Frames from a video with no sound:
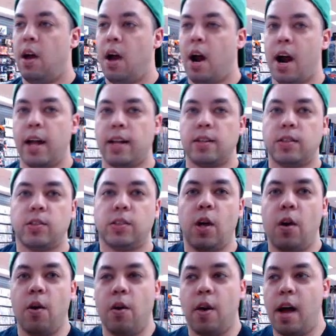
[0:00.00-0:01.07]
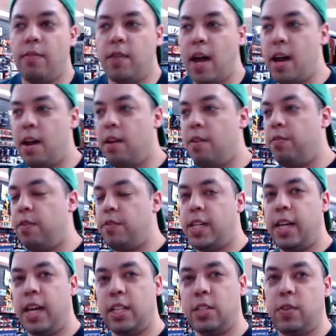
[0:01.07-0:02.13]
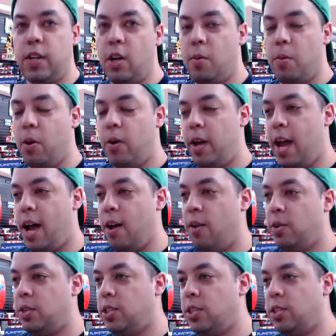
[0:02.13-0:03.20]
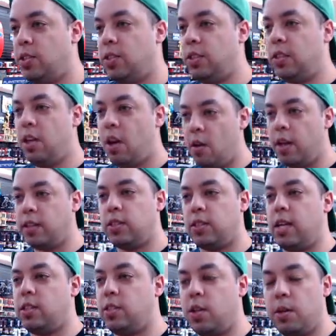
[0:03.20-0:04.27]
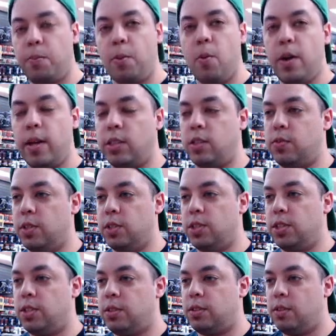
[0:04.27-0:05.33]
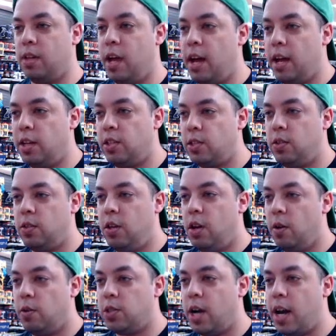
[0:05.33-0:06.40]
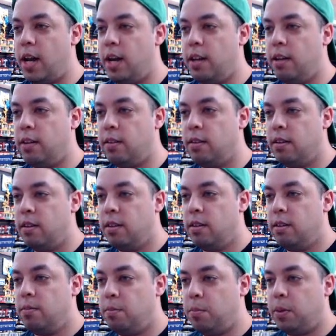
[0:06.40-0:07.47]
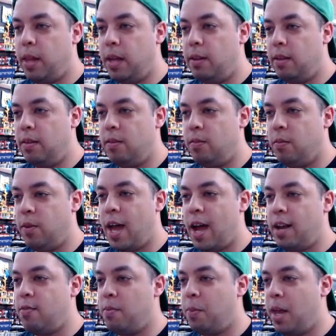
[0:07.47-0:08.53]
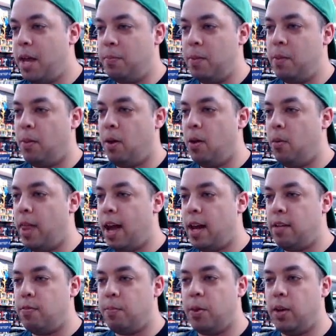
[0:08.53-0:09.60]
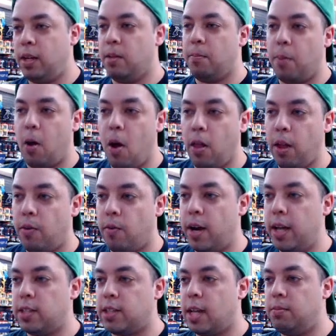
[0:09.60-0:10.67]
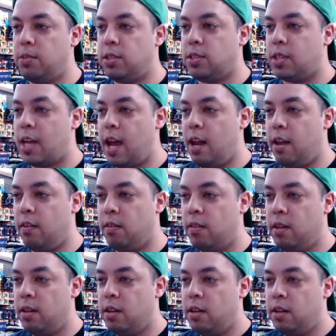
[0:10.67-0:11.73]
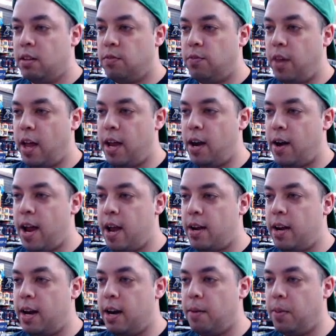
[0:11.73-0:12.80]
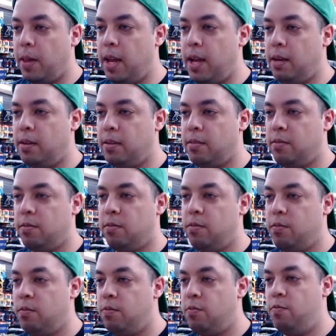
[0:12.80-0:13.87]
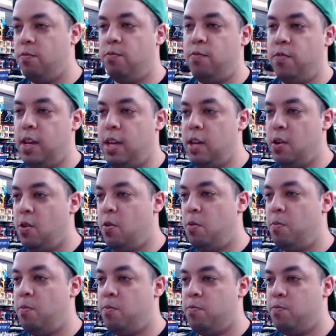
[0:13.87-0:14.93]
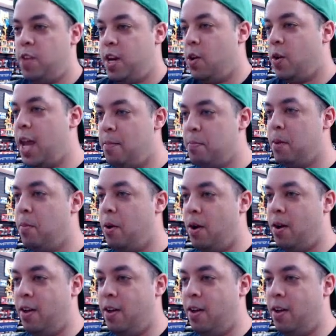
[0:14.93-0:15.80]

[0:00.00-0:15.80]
All right, so I've got a 15x video mode now, which is, you know, that's good points for just, you know, trying to, without even playing pinball, without even putting the ball at risk. I'm just kind of flying around here playing video game pinball.